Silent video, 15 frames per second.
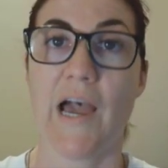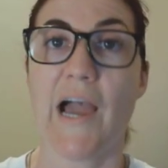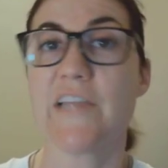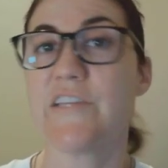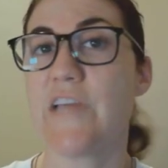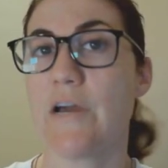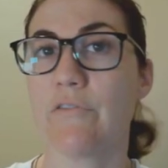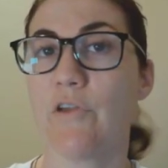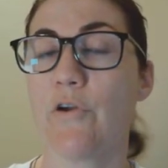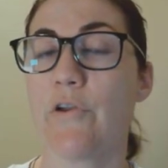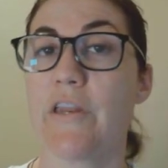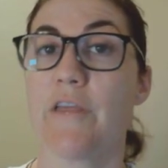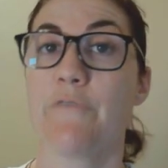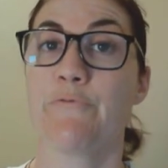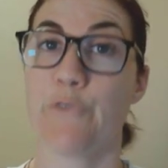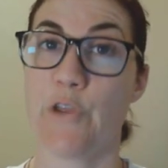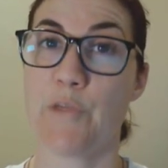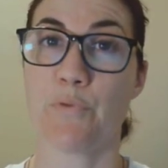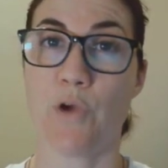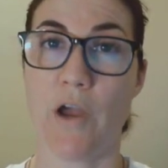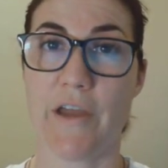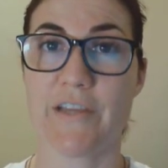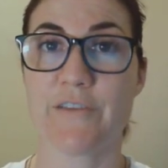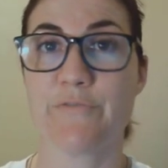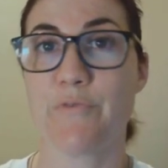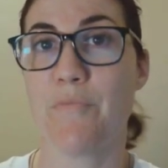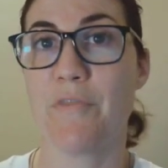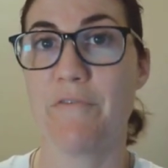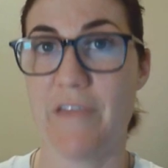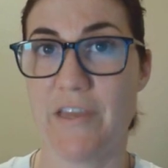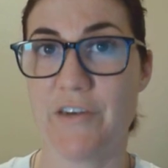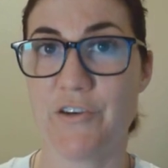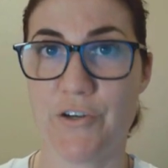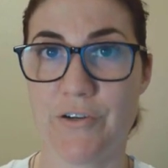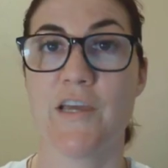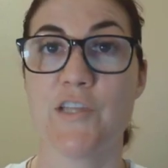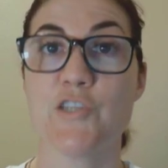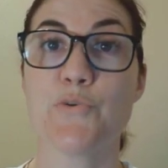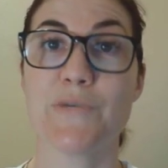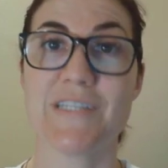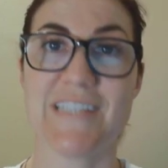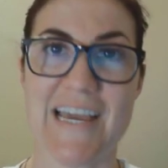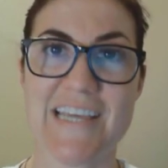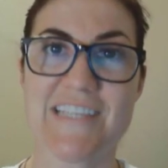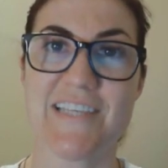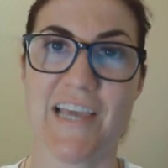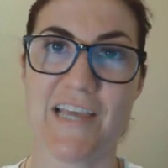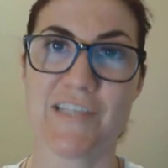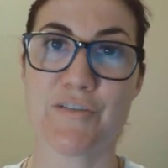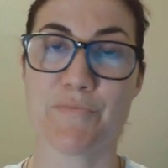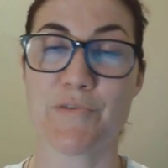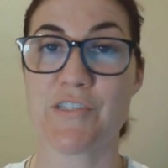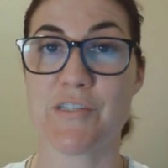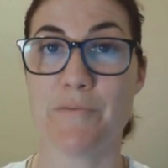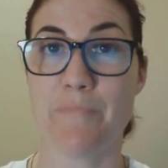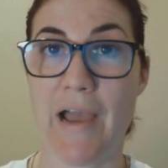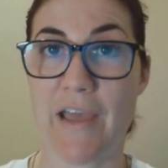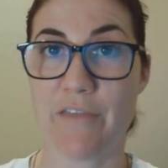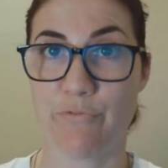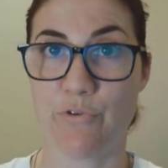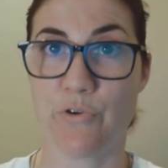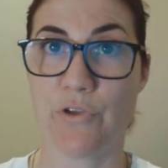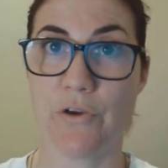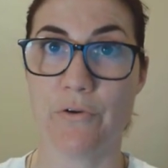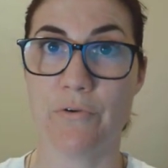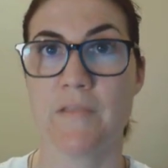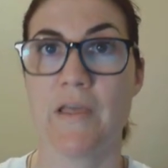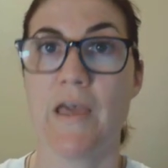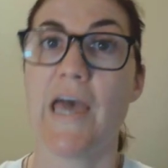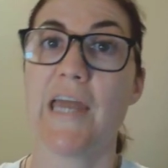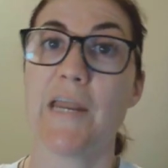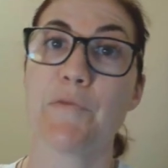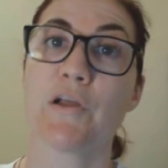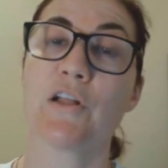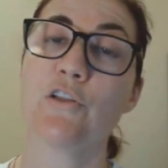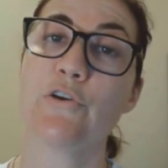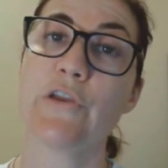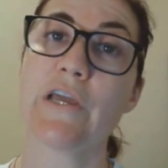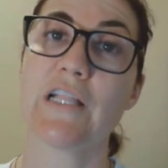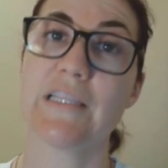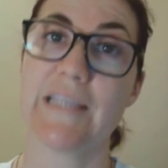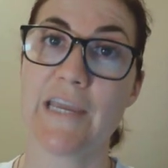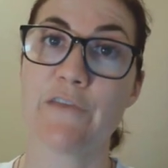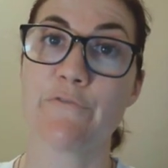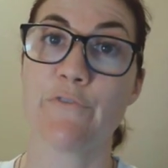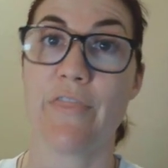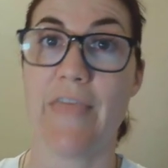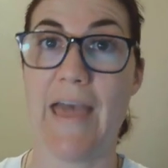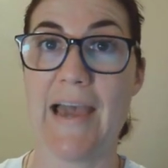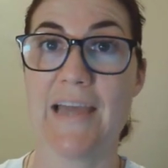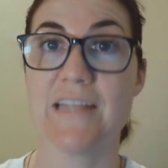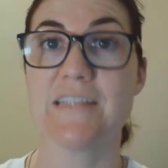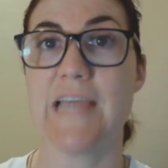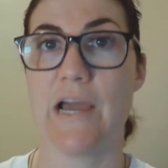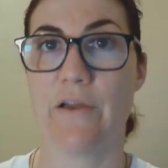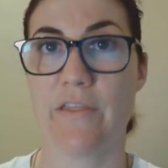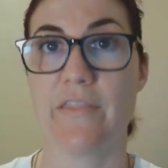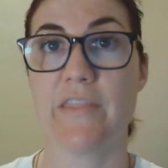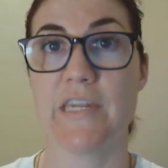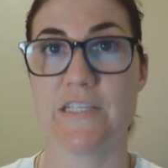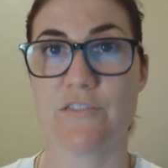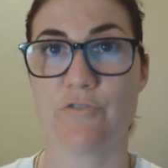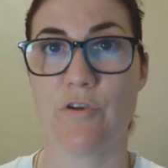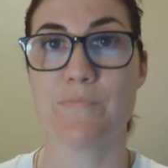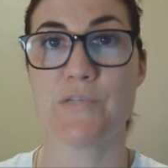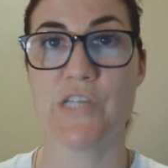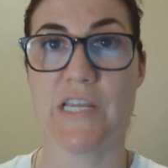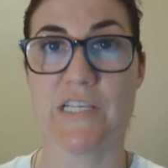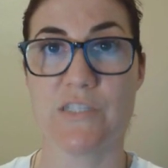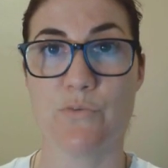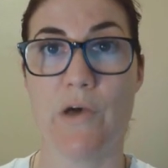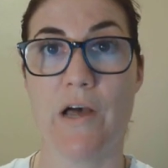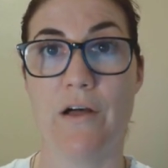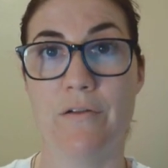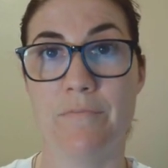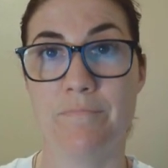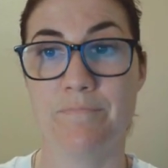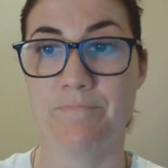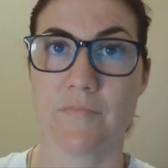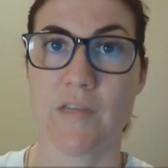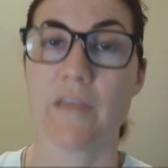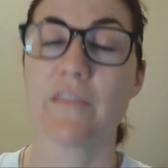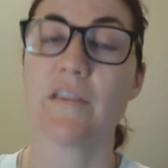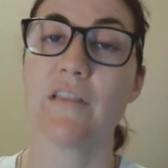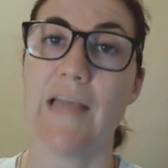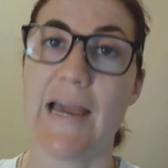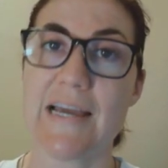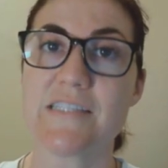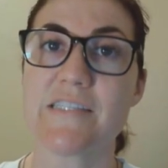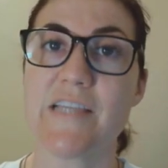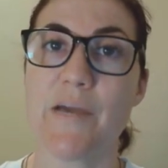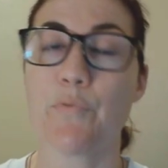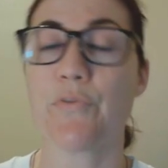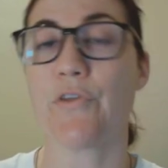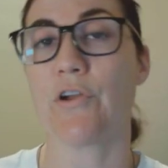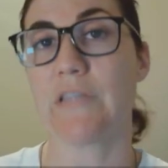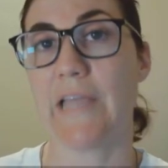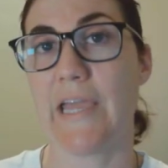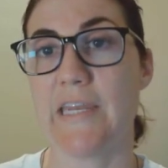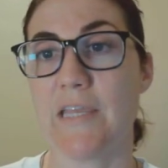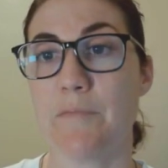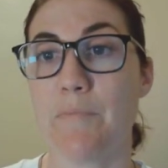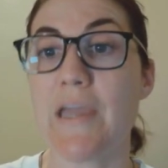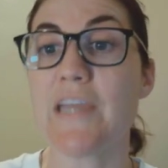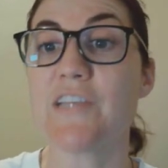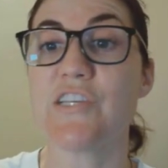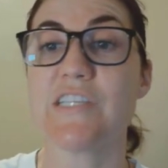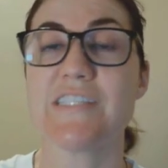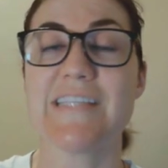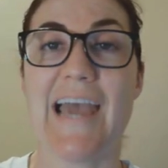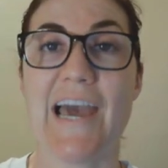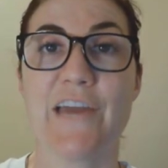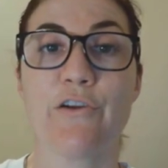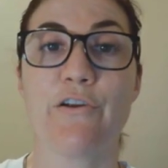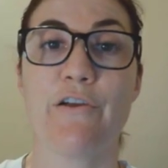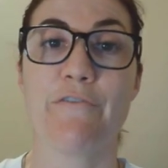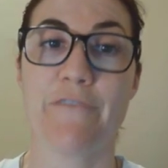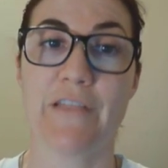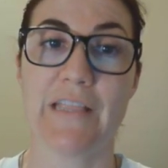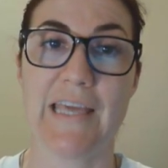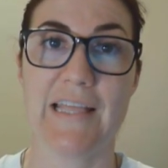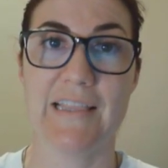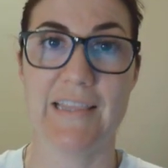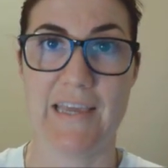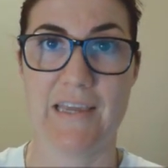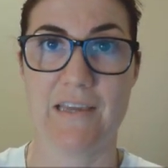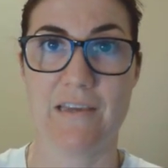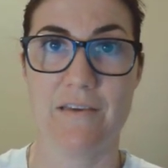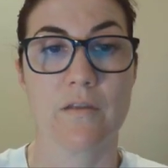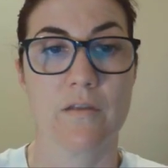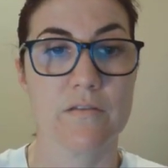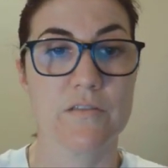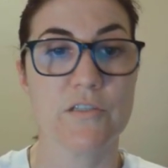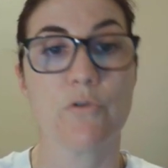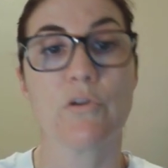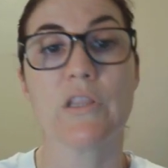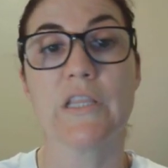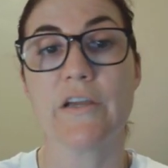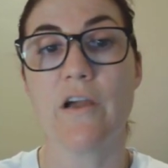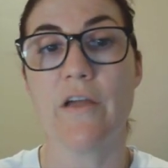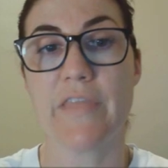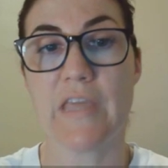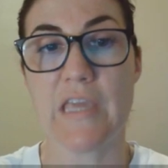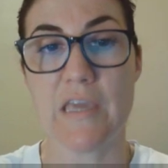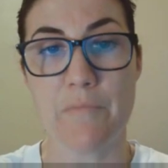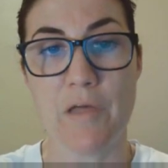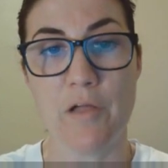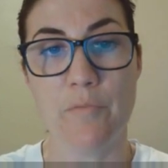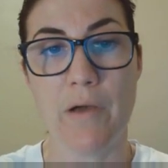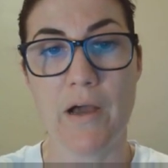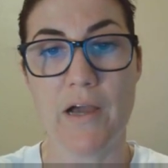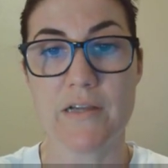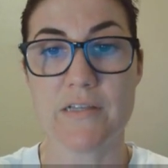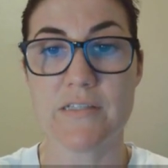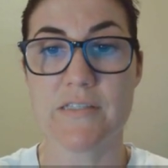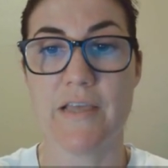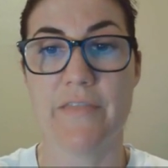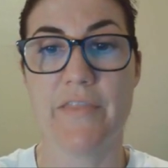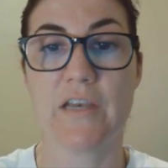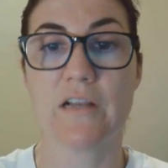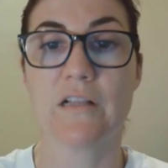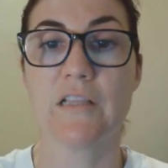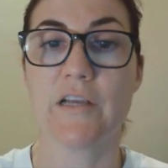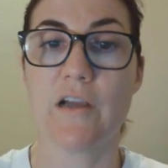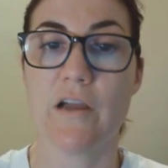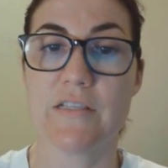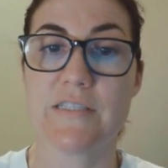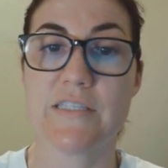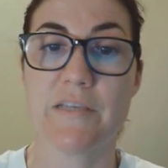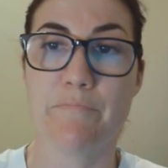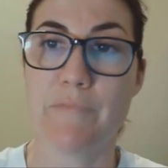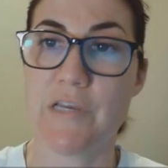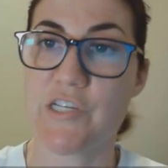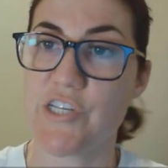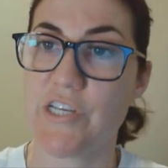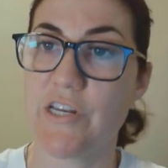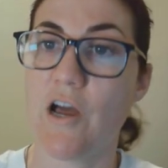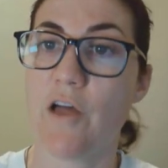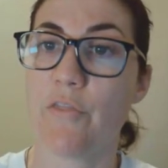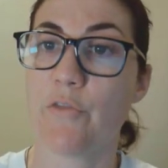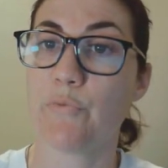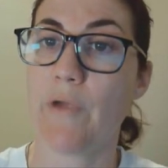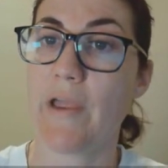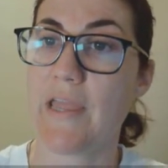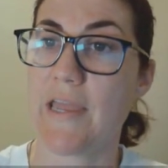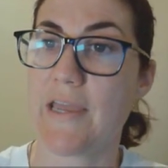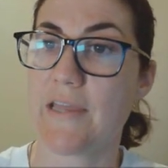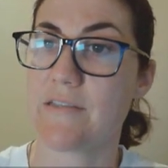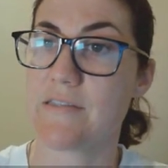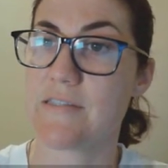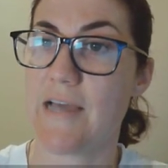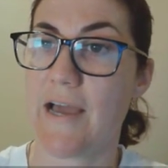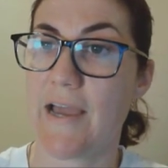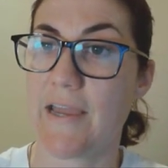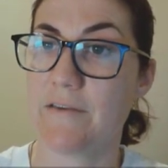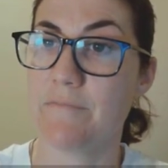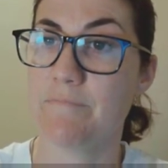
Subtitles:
I downloaded a free product from the vendor to entice customers to buy through you, and I'm including a link for that down in the description as well. The last step with our landing page is to add our affiliate link. So click on the email box and then click on submission on the right-hand side.